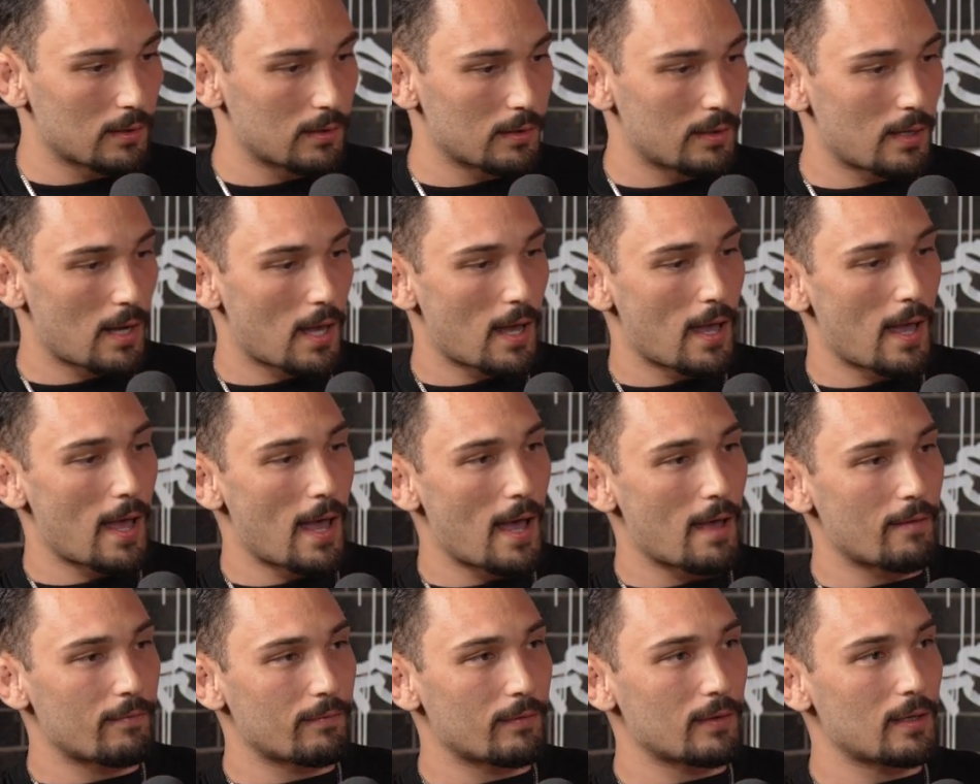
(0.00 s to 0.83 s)
not
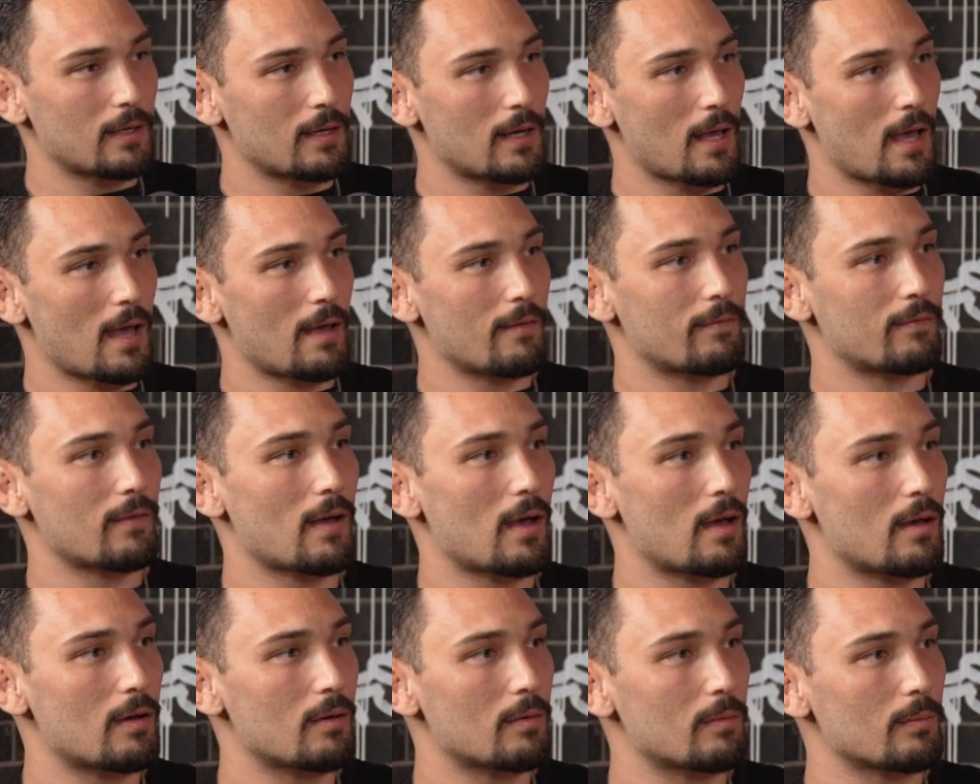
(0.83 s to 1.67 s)
half in, half
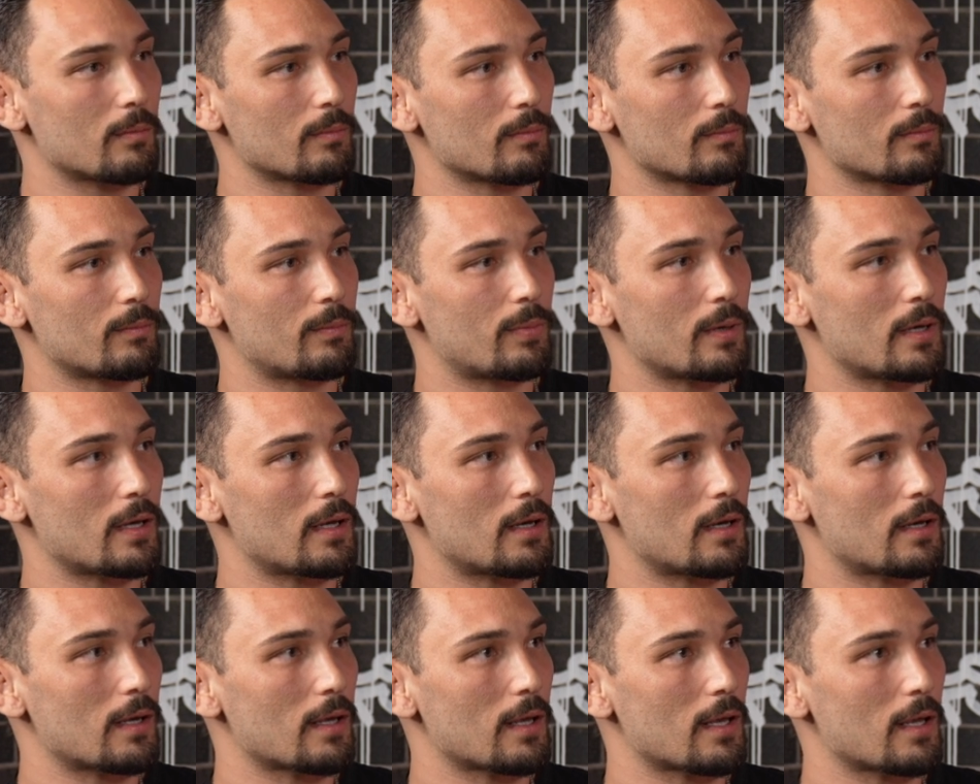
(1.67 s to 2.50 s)
out,
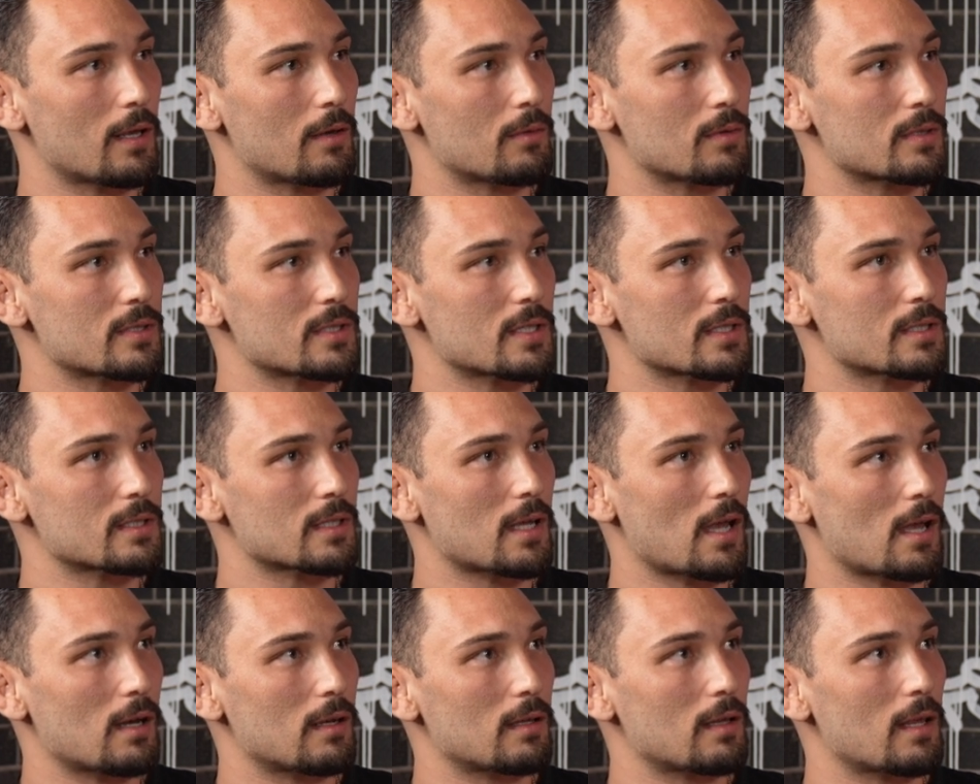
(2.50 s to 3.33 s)
but it was just
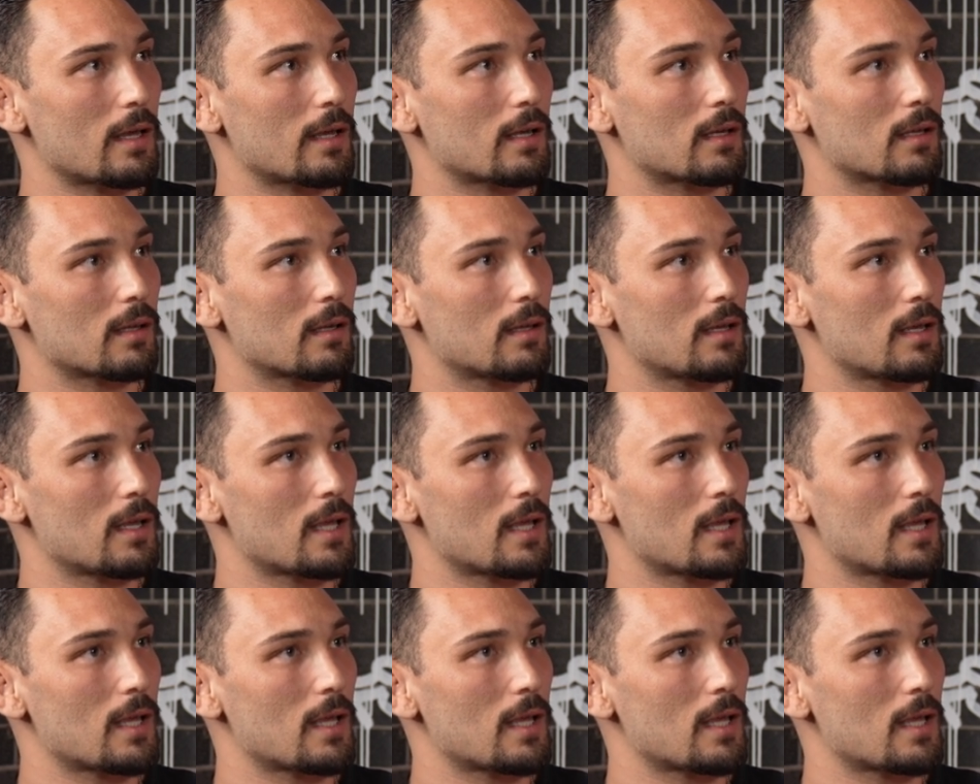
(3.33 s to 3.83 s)
kind of like,